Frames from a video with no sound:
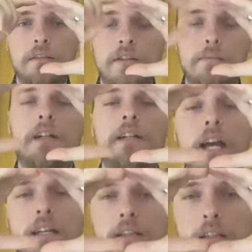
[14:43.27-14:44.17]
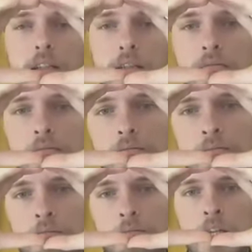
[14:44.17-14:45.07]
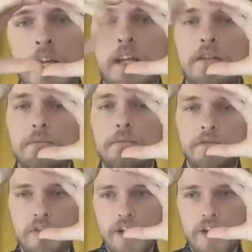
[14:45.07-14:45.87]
from our Gaia kin, and to move